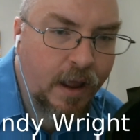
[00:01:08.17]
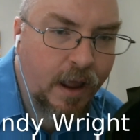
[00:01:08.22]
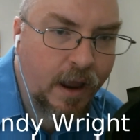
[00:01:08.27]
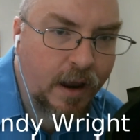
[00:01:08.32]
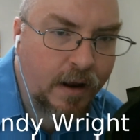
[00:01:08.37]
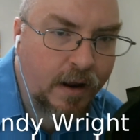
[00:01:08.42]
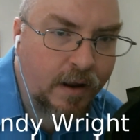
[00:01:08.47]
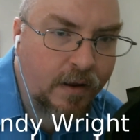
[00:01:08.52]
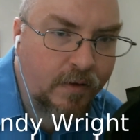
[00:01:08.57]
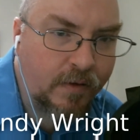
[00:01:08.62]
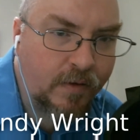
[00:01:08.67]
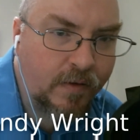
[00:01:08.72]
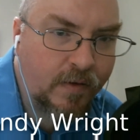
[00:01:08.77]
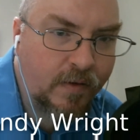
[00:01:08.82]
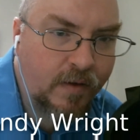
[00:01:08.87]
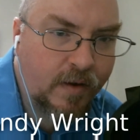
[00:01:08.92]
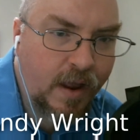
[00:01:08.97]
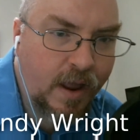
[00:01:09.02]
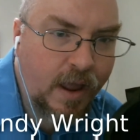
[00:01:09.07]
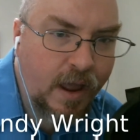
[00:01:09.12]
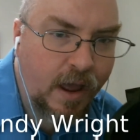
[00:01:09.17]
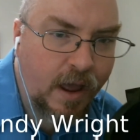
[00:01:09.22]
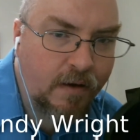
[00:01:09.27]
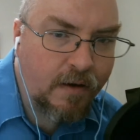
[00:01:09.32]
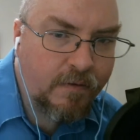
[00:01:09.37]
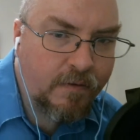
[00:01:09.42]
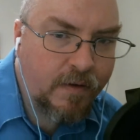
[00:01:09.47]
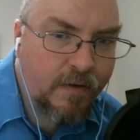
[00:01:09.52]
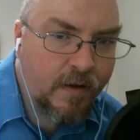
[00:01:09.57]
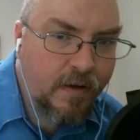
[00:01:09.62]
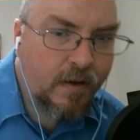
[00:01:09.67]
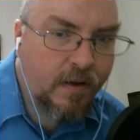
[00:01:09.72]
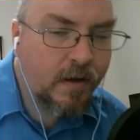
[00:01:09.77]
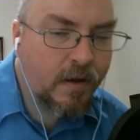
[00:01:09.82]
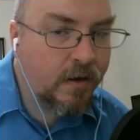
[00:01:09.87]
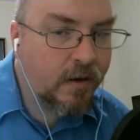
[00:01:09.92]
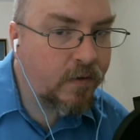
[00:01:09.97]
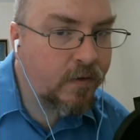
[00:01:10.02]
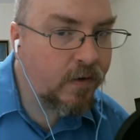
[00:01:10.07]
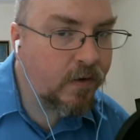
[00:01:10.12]
and his staff
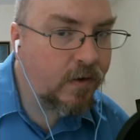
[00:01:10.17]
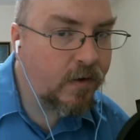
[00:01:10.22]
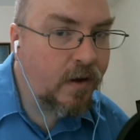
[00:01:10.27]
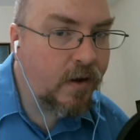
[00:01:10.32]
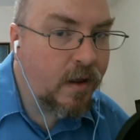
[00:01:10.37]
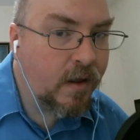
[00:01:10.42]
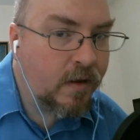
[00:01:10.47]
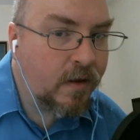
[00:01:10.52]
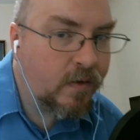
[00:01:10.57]
just